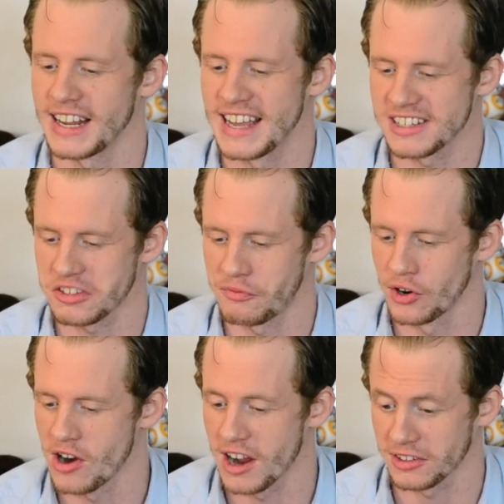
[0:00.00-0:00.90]
I guess,
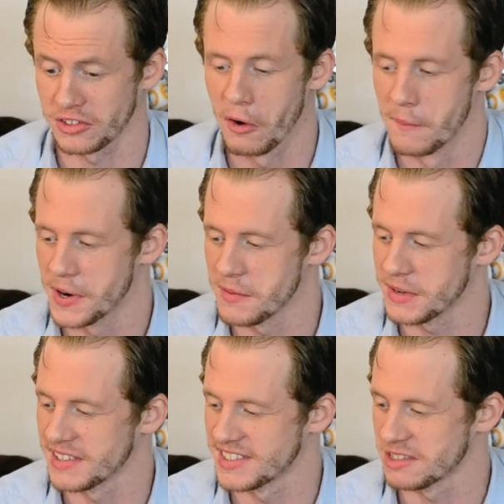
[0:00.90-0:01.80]
for October,
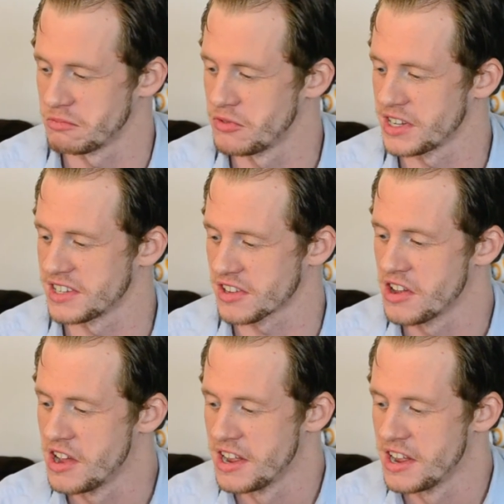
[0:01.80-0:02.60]
because this movie is